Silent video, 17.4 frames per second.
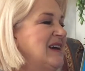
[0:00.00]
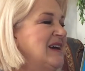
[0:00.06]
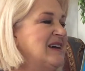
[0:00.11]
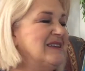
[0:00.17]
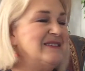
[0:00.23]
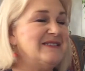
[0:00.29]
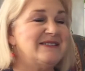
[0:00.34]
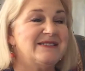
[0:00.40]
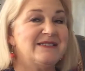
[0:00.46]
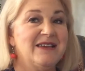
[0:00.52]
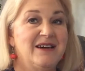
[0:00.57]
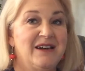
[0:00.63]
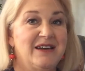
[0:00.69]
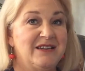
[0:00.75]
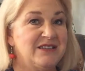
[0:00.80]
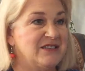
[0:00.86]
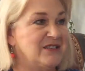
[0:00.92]

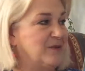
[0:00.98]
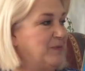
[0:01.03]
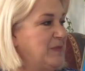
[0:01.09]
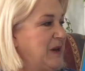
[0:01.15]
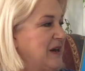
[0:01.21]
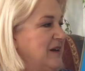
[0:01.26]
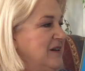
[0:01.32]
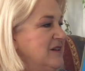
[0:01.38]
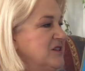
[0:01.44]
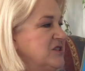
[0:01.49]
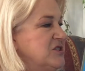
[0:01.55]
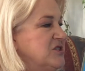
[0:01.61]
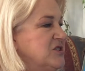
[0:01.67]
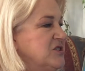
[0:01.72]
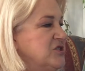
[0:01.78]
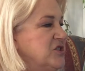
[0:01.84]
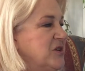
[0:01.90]
Inside the pouch,
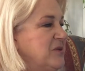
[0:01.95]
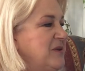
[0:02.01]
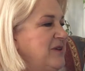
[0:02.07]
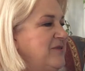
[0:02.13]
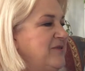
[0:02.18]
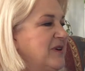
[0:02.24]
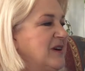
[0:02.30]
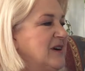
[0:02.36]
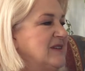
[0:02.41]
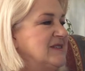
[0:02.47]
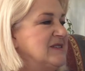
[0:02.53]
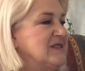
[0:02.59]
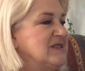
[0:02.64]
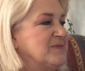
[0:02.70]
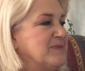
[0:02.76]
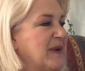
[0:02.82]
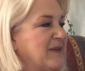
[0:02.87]
the joey finds
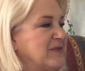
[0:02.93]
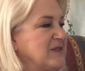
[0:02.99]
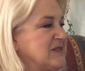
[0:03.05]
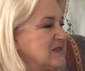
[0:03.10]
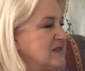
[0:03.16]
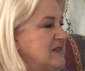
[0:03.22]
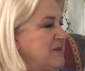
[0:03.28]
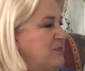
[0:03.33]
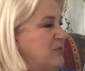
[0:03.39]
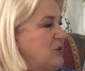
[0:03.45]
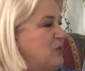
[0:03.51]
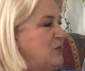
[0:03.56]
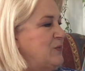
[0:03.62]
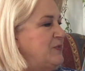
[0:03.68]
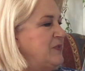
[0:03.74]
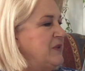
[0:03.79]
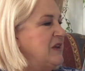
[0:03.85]
its mother's
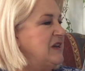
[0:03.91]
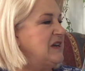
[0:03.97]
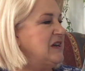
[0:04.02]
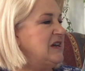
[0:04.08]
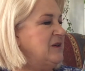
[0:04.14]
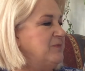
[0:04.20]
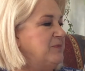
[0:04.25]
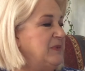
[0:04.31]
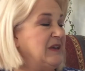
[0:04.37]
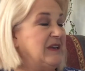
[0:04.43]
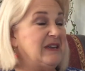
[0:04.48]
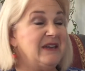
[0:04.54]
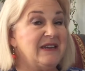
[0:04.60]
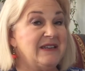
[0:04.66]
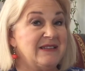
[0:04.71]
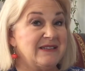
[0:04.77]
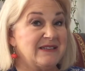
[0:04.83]
nipple. It
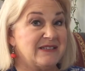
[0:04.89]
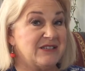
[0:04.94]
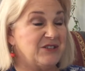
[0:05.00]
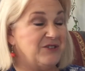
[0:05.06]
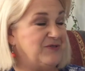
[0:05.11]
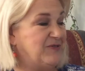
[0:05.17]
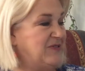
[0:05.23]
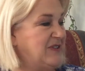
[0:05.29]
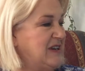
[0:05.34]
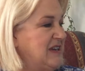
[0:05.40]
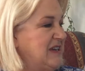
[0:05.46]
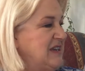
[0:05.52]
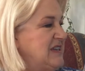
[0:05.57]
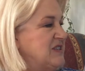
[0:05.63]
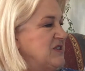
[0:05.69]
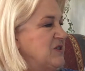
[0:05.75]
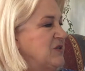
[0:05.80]
begins to
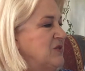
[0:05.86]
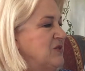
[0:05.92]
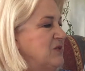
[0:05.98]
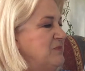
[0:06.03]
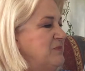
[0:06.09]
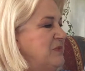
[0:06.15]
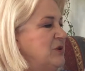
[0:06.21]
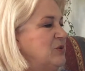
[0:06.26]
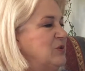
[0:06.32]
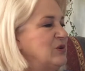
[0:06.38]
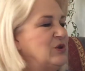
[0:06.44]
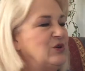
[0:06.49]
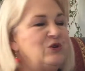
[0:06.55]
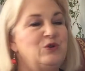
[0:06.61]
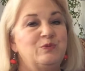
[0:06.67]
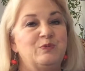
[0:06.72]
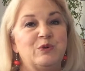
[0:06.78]
feed on the milk
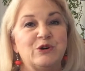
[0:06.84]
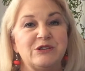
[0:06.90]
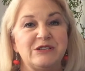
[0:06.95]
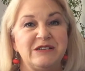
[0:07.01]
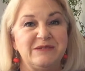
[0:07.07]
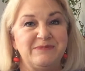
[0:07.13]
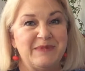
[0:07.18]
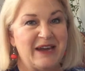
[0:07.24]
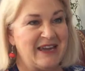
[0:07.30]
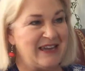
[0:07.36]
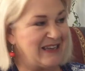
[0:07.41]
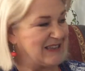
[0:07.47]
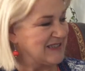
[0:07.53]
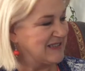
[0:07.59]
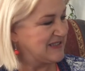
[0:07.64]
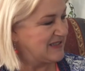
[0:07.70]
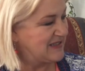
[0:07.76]
her body
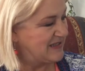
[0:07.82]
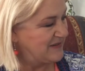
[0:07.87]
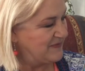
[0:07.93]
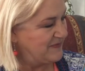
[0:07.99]
makes.